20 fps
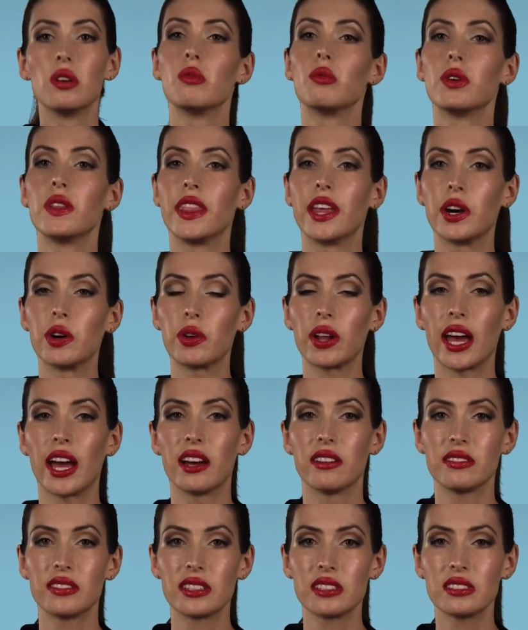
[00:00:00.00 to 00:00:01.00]
without
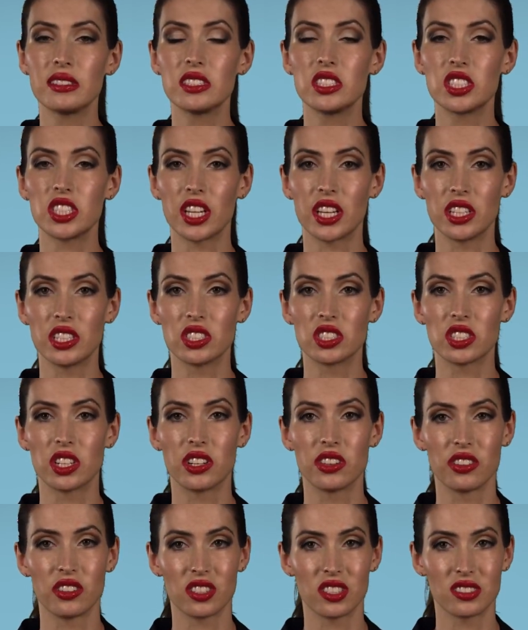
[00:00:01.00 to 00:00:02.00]
having to change
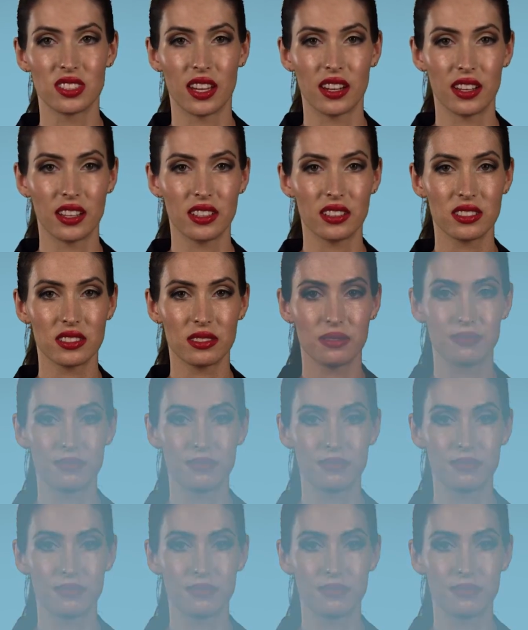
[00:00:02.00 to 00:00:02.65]
other settings.